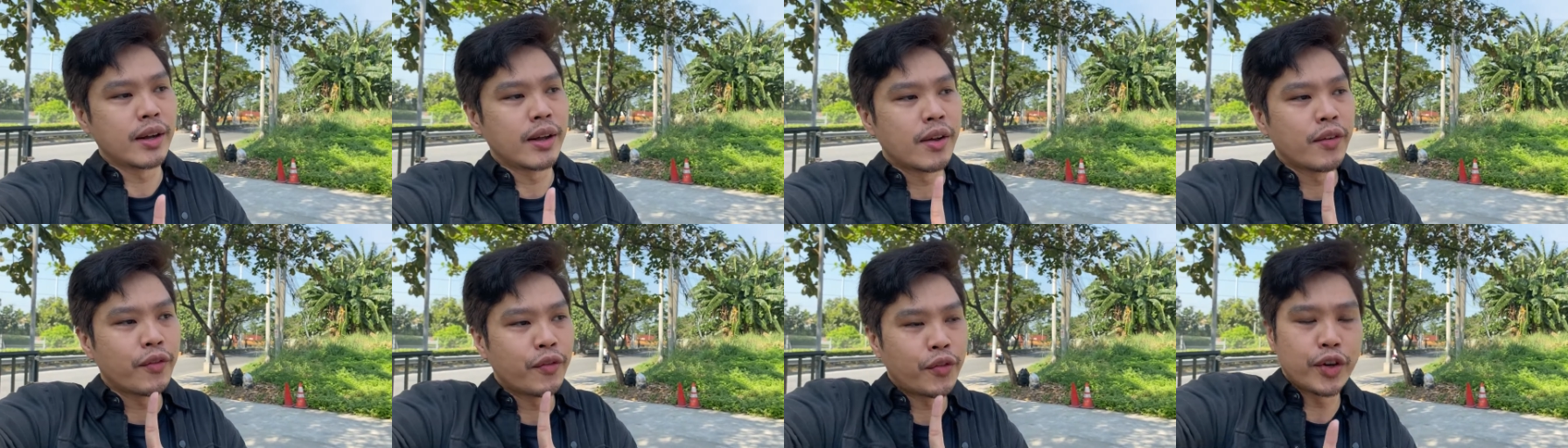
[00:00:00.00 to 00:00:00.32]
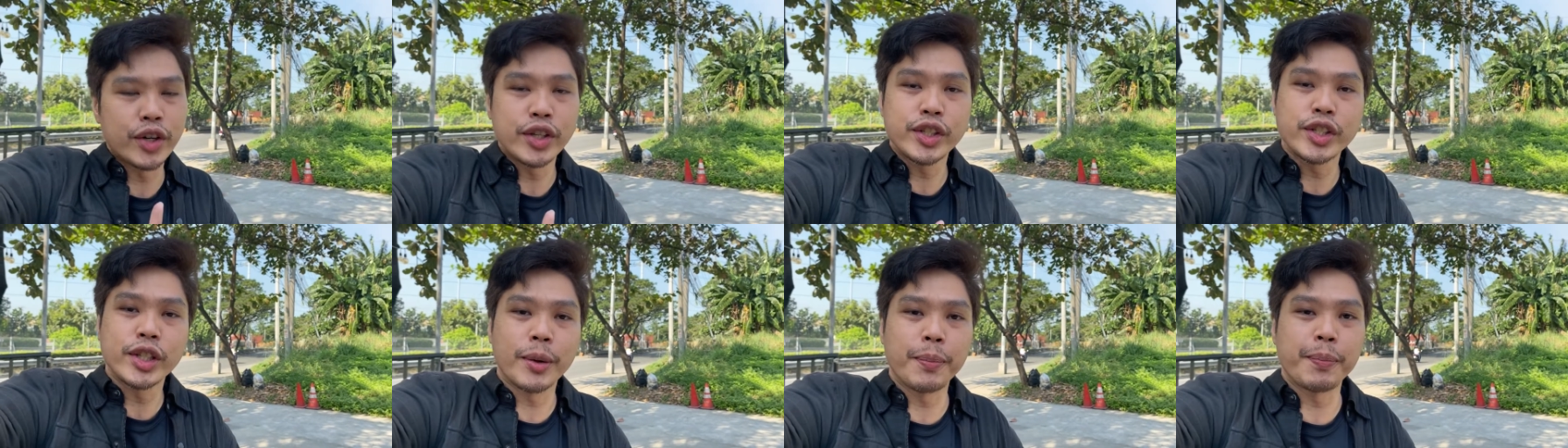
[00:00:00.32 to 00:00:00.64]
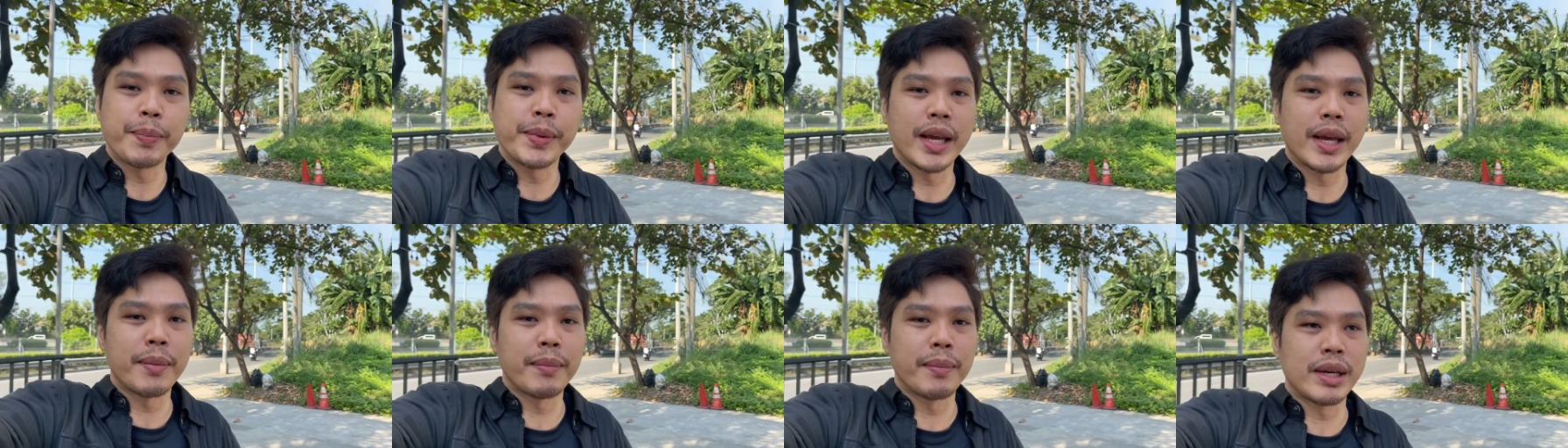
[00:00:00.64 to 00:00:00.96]

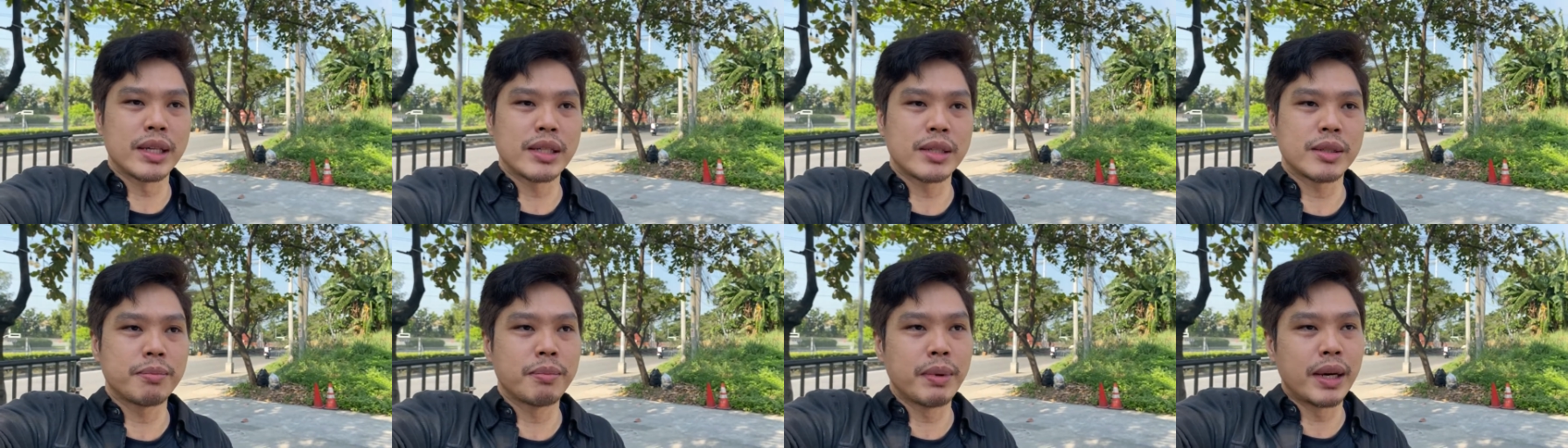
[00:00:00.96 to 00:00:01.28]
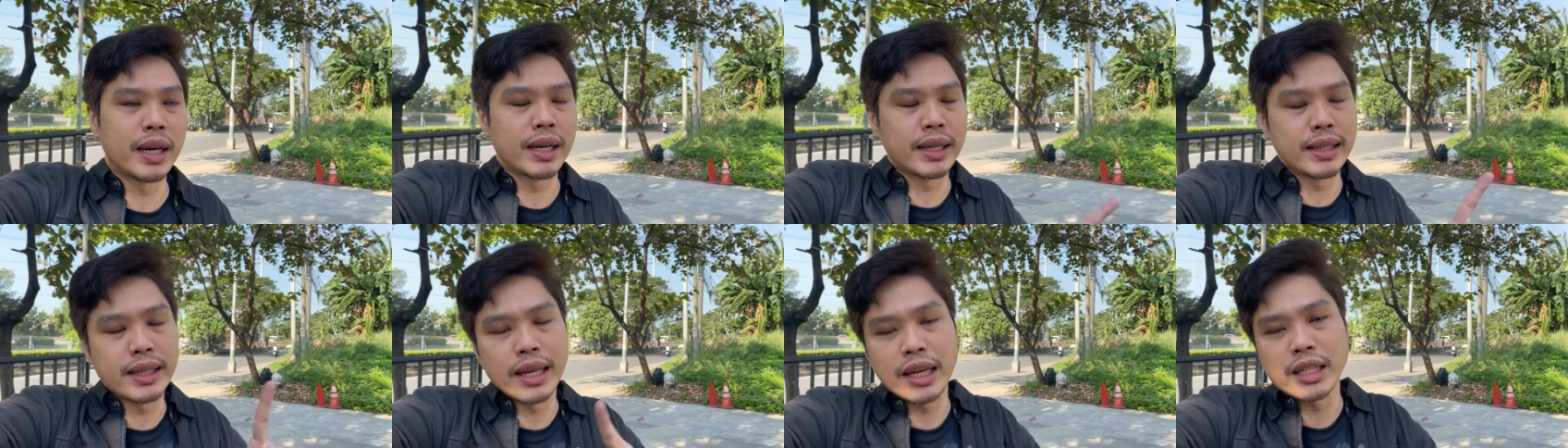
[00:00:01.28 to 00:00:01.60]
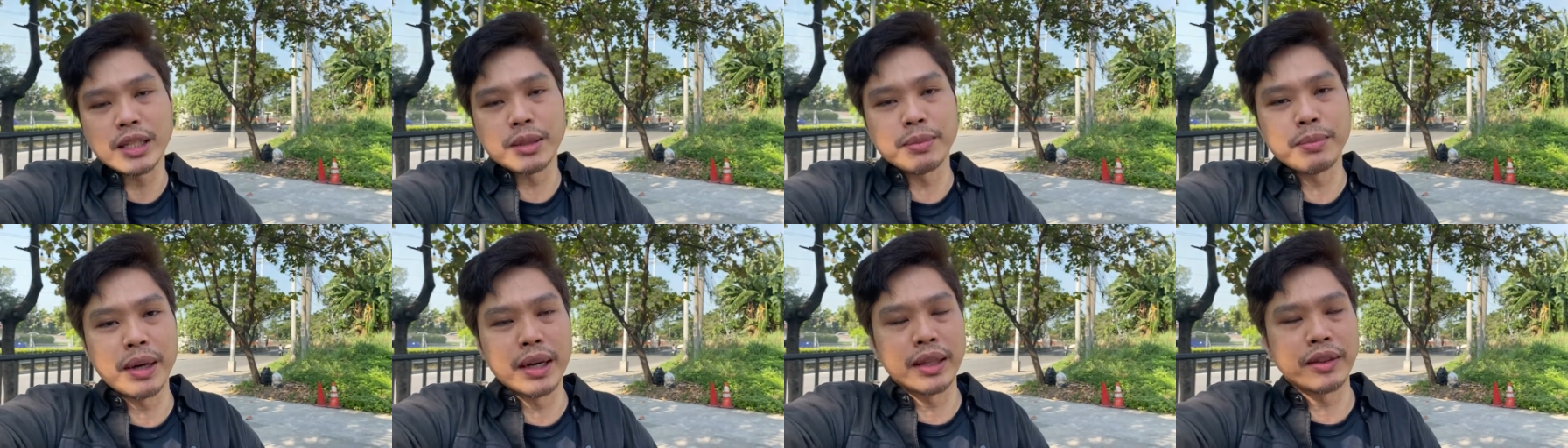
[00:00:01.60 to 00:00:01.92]
PMS by next
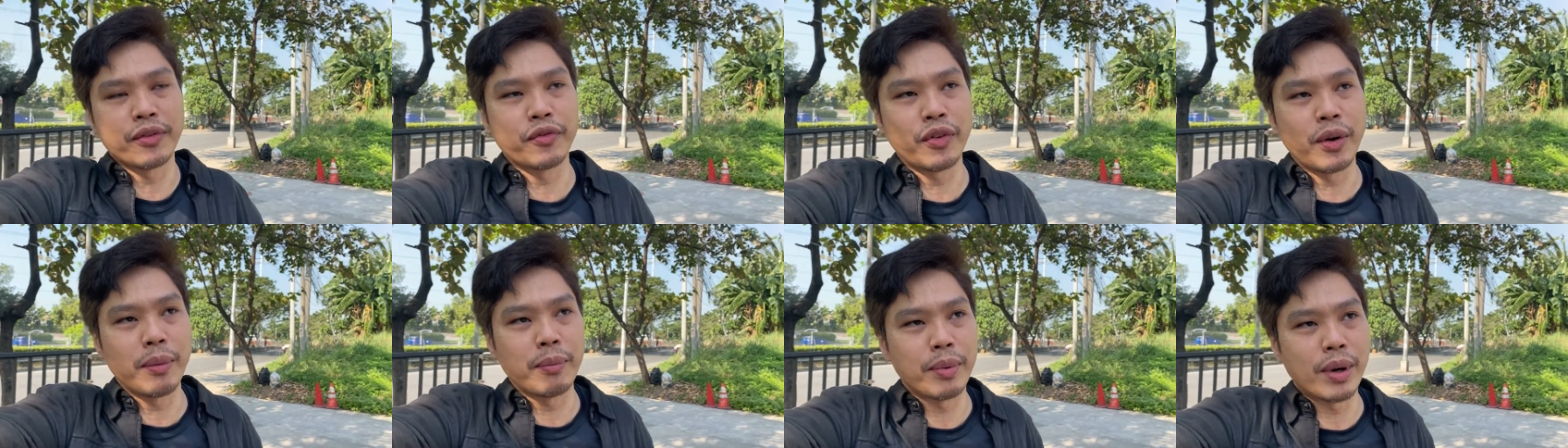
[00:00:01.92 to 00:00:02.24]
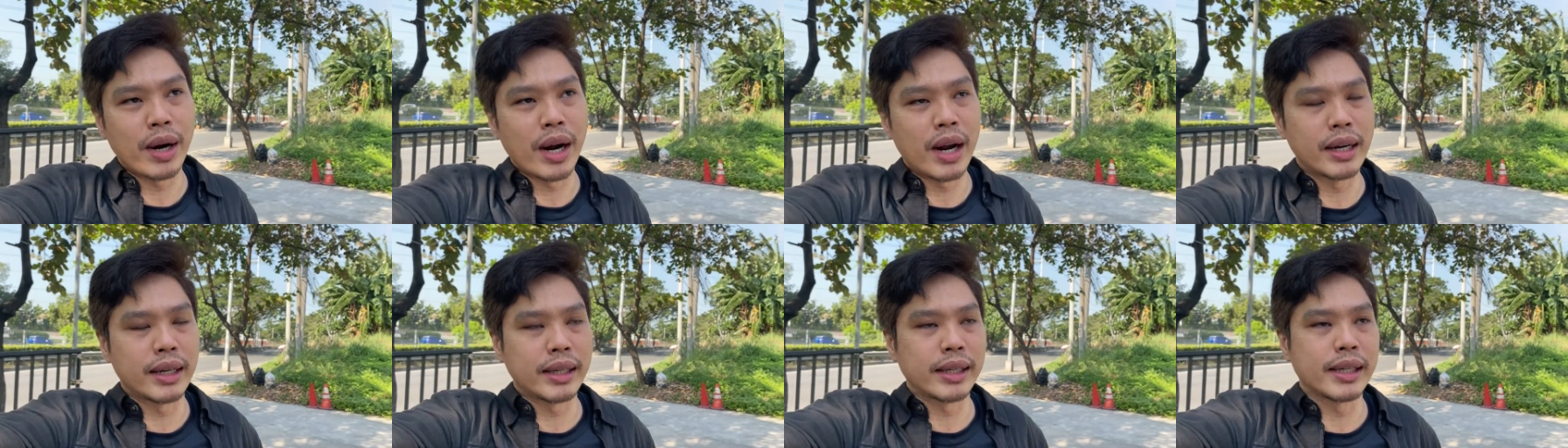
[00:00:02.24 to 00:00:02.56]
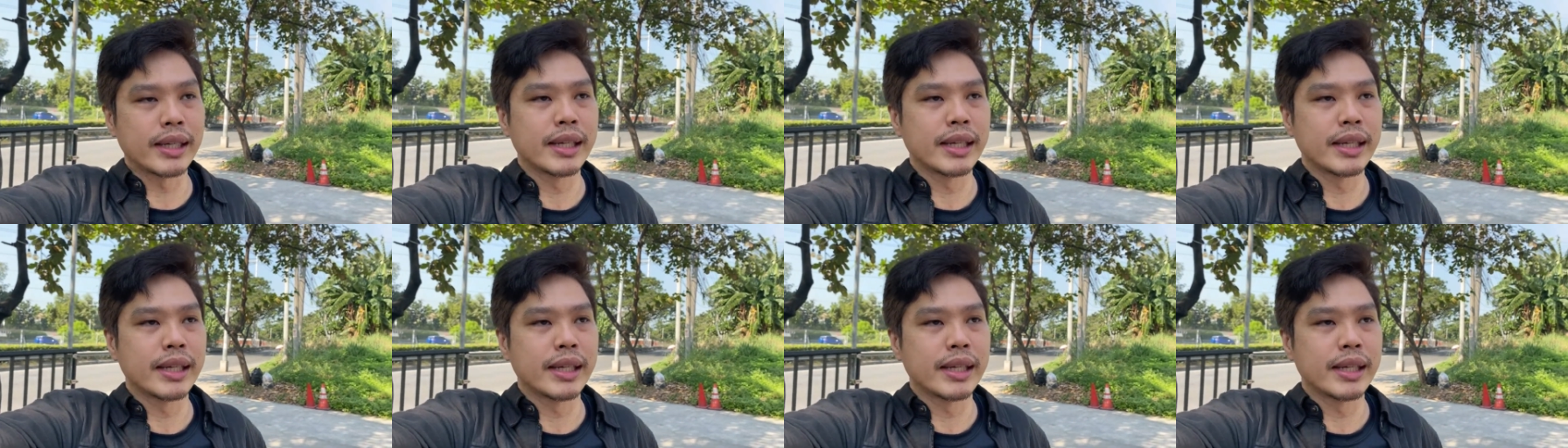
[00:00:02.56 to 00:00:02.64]
month, February.